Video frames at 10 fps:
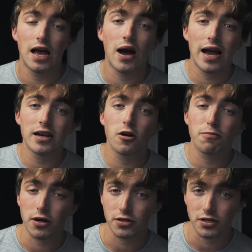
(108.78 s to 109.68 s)
I know
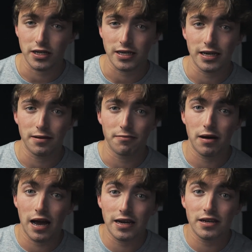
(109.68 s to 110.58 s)
personally in
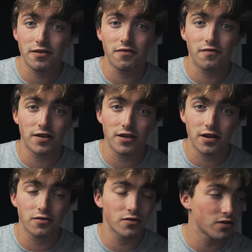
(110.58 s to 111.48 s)
my
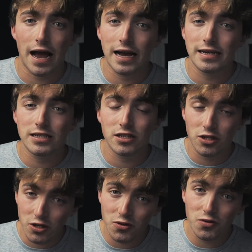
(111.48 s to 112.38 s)
videos, I
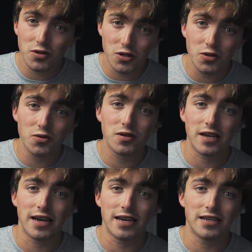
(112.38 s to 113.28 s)
do use
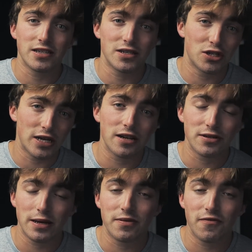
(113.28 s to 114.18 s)
a shallow
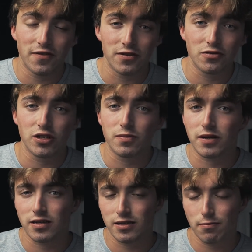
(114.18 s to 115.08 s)
depth of field just
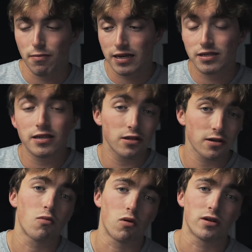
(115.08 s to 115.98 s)
because it makes it
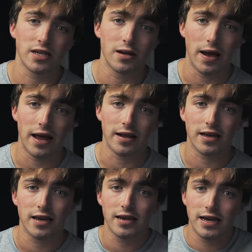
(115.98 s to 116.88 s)
look more
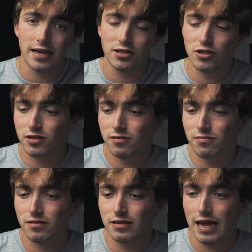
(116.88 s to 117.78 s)
cinematic and it just
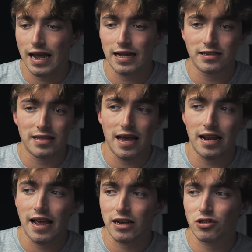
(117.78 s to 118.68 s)
adds
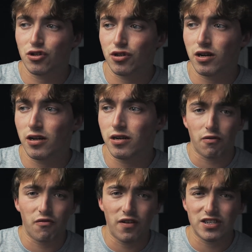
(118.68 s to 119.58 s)
that extra
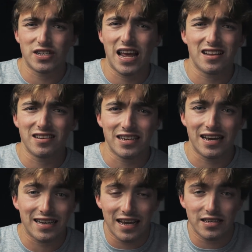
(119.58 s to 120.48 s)
professionality,
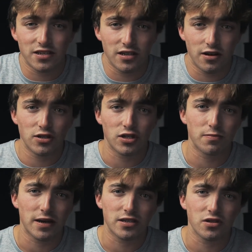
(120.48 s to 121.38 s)
I guess. You know, it just
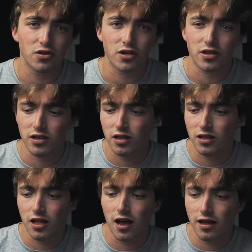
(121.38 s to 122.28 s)
makes it look a
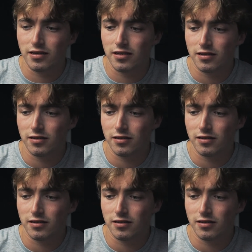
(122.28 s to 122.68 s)
lot